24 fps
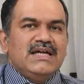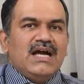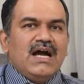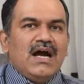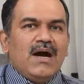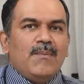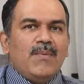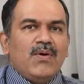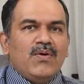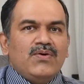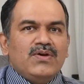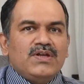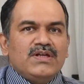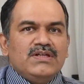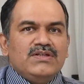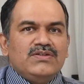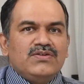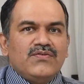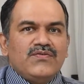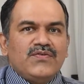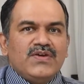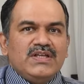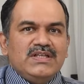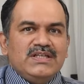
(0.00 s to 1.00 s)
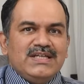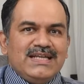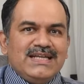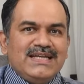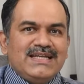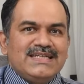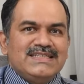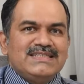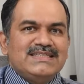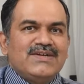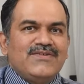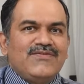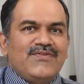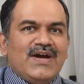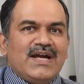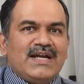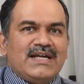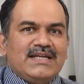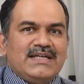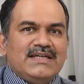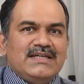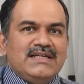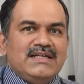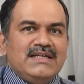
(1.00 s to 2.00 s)
about esophageal risk
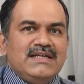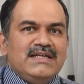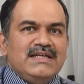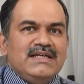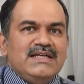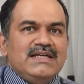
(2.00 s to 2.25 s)
factor